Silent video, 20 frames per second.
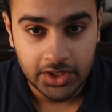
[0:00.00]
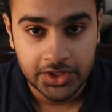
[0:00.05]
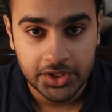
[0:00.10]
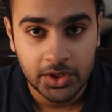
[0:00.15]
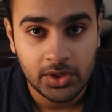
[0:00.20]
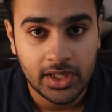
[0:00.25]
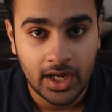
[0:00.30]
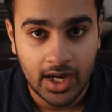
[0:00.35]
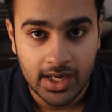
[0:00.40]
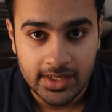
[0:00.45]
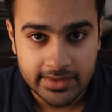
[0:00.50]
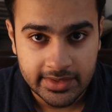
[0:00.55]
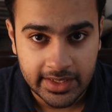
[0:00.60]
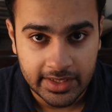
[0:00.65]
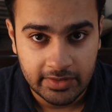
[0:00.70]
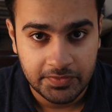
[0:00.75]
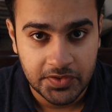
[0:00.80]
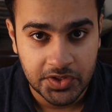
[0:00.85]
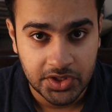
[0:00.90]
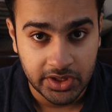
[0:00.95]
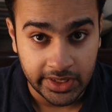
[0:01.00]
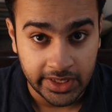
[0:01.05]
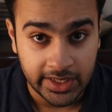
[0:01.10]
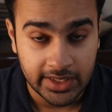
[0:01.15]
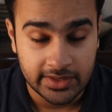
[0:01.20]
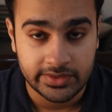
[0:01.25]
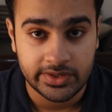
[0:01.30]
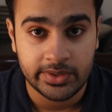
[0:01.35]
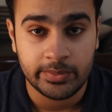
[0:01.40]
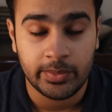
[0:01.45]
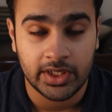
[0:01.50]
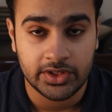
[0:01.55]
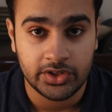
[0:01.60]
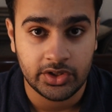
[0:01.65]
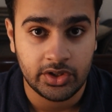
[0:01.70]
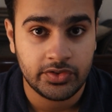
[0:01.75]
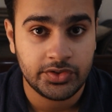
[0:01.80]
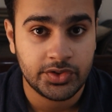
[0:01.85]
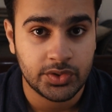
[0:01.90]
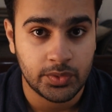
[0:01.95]
you'll ask if she is the
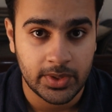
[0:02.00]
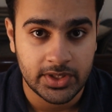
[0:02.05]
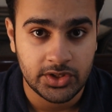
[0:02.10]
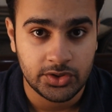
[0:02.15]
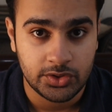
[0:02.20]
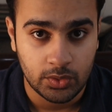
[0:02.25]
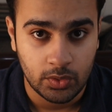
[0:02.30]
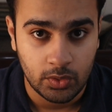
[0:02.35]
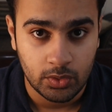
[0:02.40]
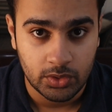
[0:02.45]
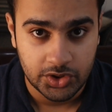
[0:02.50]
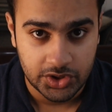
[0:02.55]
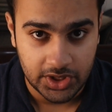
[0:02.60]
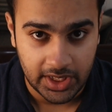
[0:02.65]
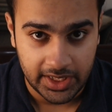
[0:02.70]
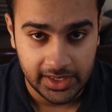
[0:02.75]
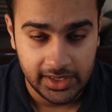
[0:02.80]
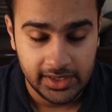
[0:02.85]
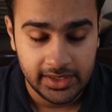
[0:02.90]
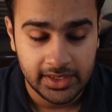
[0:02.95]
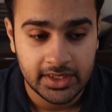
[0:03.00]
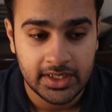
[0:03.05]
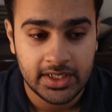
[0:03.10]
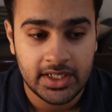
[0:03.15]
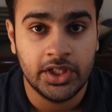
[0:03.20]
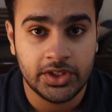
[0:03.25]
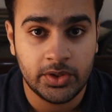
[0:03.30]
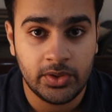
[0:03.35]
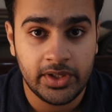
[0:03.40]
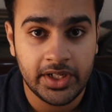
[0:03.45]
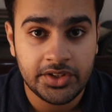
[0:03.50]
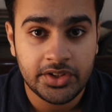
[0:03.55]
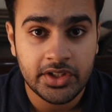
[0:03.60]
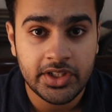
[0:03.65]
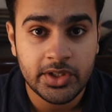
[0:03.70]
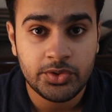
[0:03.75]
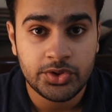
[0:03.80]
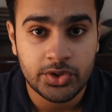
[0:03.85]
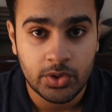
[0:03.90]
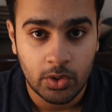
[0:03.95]
mother of so and so child. You'll
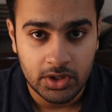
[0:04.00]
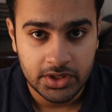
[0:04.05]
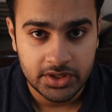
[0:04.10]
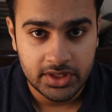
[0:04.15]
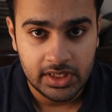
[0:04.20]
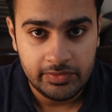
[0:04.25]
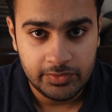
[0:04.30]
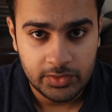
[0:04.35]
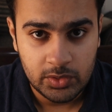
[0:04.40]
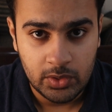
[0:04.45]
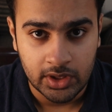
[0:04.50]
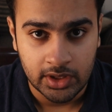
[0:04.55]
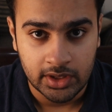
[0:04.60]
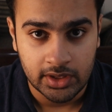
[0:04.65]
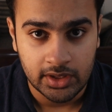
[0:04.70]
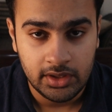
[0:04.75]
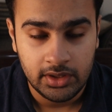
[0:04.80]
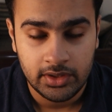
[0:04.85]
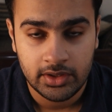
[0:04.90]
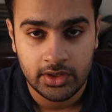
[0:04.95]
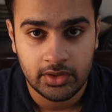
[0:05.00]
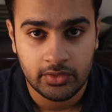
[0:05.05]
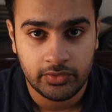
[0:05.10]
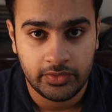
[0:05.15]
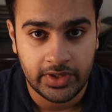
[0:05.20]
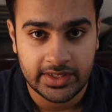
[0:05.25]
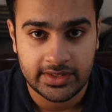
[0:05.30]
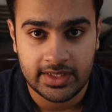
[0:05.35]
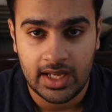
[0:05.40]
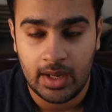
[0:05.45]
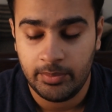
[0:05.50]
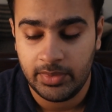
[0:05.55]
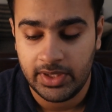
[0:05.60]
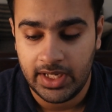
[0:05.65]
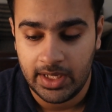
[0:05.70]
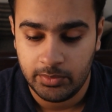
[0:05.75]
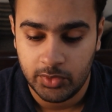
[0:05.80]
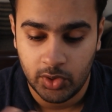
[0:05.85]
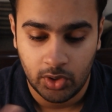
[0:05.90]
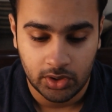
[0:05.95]
introduce yourself to her. For
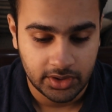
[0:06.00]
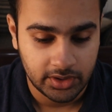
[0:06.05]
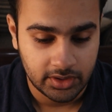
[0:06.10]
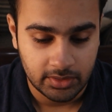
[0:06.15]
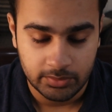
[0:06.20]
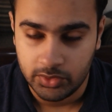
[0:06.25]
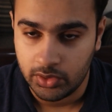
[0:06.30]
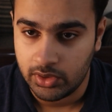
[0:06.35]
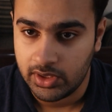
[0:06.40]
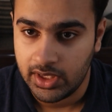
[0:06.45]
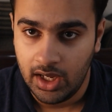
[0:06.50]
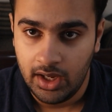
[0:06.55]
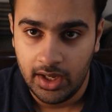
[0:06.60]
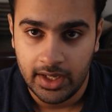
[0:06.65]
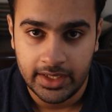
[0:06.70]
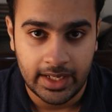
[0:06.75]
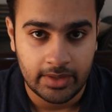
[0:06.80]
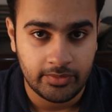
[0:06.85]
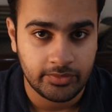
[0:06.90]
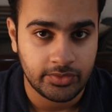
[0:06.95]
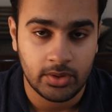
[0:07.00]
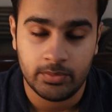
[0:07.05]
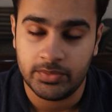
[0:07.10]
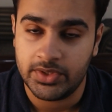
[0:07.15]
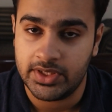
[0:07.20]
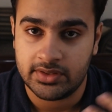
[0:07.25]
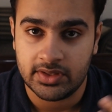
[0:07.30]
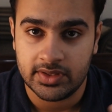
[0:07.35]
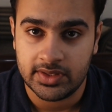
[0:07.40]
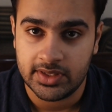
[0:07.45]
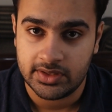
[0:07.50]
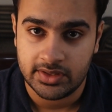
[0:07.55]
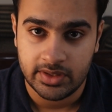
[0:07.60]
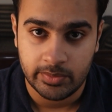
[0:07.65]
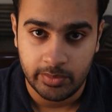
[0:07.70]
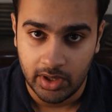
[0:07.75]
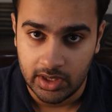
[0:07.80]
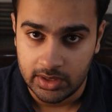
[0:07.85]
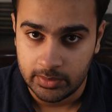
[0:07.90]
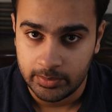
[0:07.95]
example, I'm Dr. Abdullah and I'm from this in this
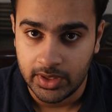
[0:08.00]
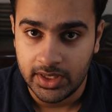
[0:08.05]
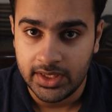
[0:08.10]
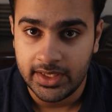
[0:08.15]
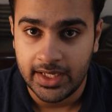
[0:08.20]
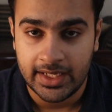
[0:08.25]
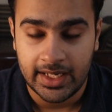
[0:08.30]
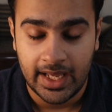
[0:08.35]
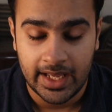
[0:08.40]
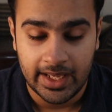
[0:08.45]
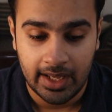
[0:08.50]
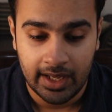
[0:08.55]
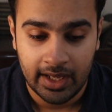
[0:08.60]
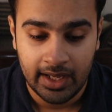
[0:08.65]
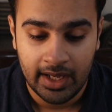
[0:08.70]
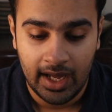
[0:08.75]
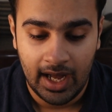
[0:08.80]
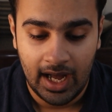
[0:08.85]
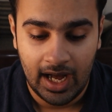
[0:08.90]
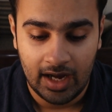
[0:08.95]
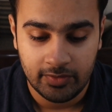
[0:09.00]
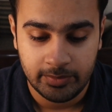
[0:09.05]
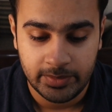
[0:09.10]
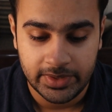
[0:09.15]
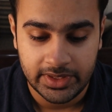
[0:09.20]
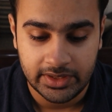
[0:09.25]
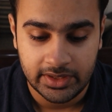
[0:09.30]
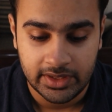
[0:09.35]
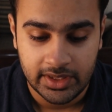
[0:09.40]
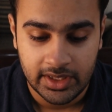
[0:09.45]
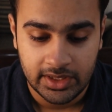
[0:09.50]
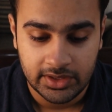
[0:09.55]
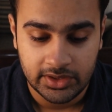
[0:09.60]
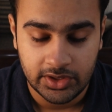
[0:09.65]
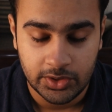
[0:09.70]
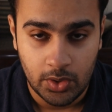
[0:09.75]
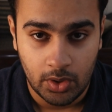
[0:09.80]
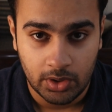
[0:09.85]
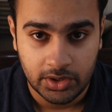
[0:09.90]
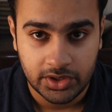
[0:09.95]
department and I have been
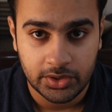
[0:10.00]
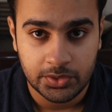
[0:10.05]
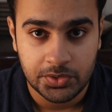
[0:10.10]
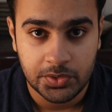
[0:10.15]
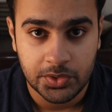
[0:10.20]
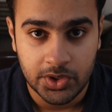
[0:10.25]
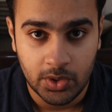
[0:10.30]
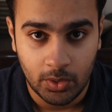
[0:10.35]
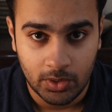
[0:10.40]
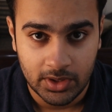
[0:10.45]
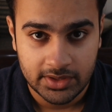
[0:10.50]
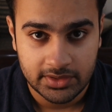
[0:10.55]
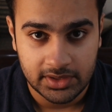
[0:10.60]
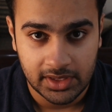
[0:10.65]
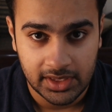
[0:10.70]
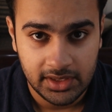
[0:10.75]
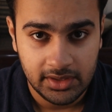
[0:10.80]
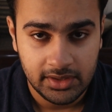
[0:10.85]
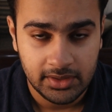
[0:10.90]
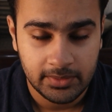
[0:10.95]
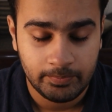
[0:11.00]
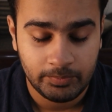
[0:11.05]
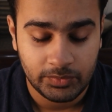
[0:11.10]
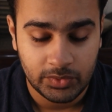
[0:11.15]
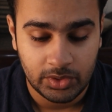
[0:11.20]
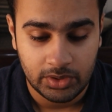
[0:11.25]
the doctor to your son.